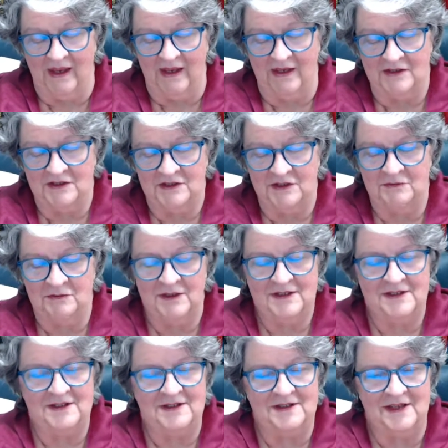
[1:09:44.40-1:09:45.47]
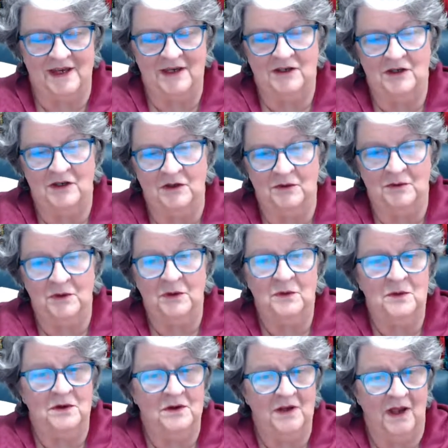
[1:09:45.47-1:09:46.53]
And she wants to say to you,
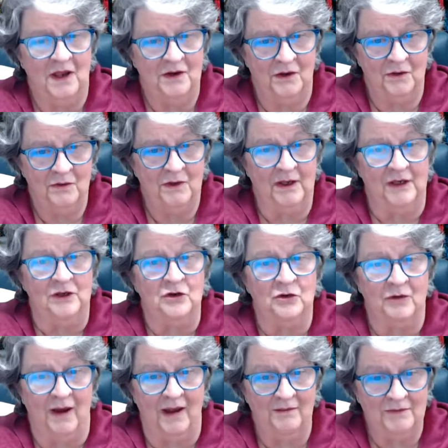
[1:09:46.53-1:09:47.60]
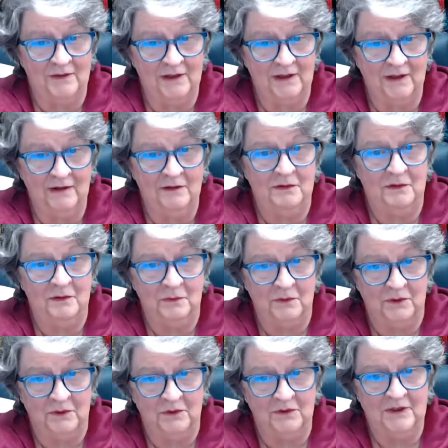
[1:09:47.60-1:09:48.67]
you are not only traveling the
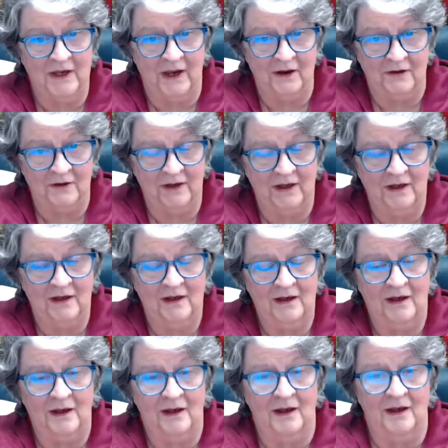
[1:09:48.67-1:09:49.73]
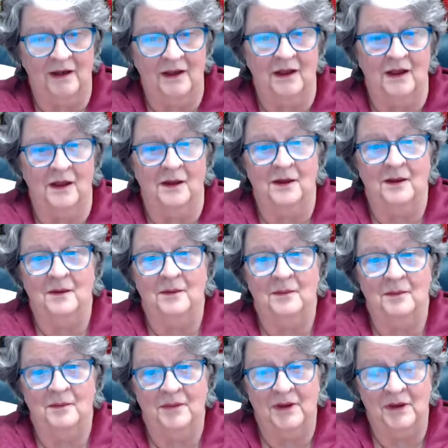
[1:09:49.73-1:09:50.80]
world, Carrie,
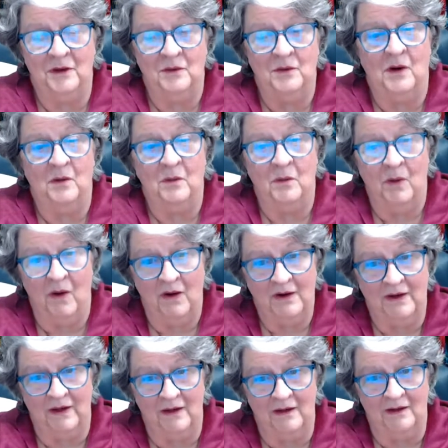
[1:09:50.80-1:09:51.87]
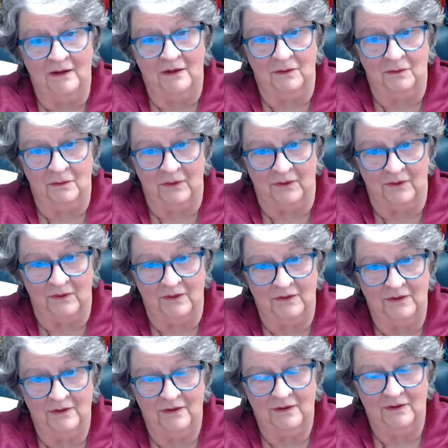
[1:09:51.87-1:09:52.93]
but you are walking the world.